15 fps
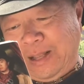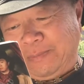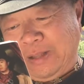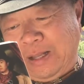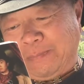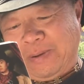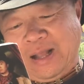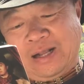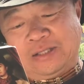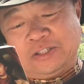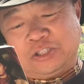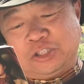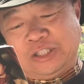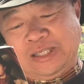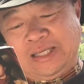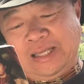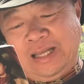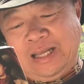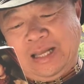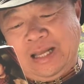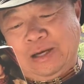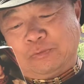me a peck on the cheek
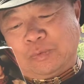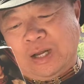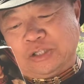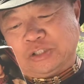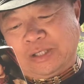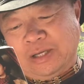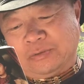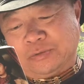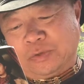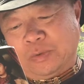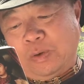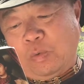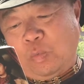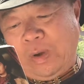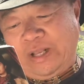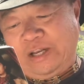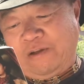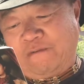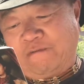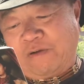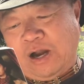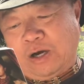and rushed out to a waiting
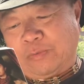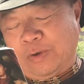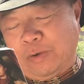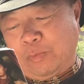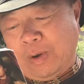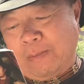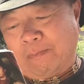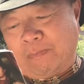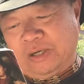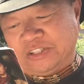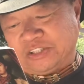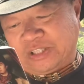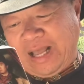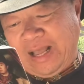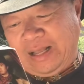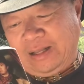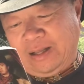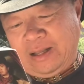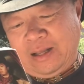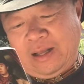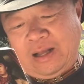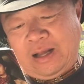fiery red Mustang.
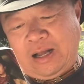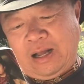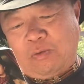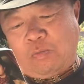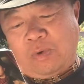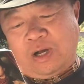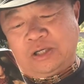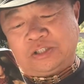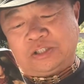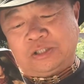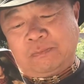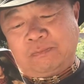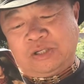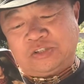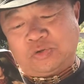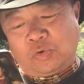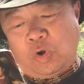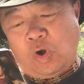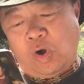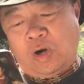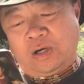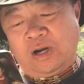I watched the muscle
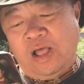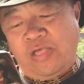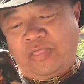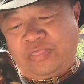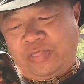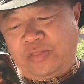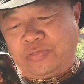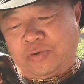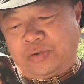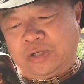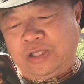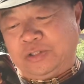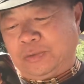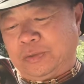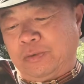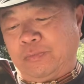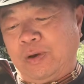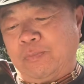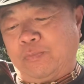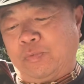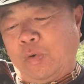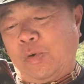car thunder into the
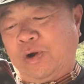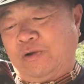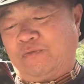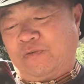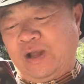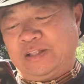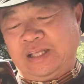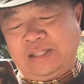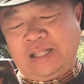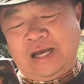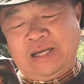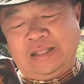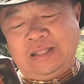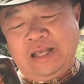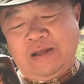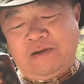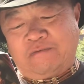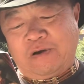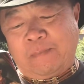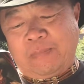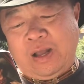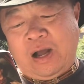rip roaring Friday night
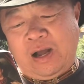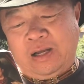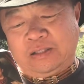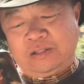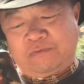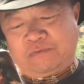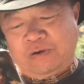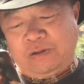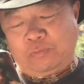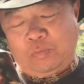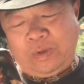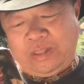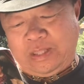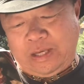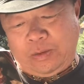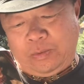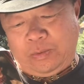from behind the front window.